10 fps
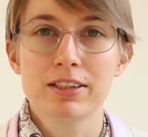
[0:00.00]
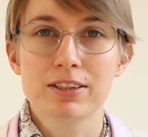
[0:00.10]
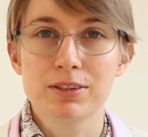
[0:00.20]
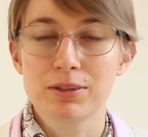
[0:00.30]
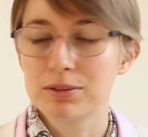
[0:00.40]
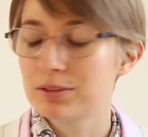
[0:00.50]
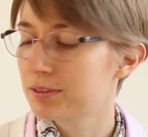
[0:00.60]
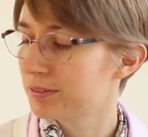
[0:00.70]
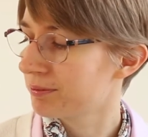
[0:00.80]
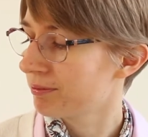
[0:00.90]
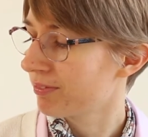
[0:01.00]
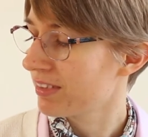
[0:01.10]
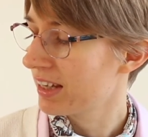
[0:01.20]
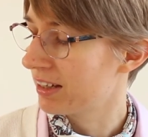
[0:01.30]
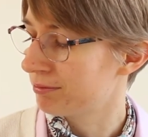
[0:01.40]
So
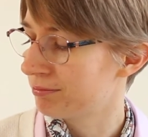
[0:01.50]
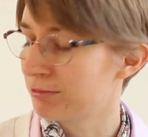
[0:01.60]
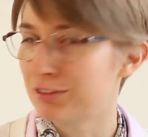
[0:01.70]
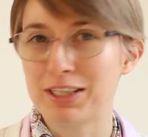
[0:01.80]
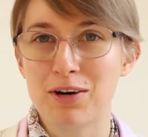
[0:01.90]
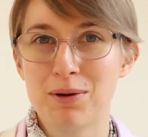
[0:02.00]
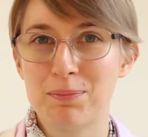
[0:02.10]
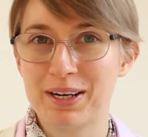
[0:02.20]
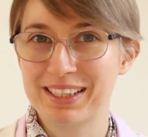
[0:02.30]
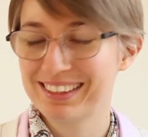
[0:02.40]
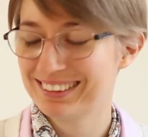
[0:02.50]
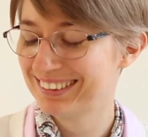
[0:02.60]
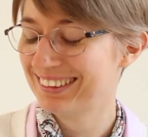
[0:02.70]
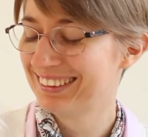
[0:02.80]
yeah, with an hour break.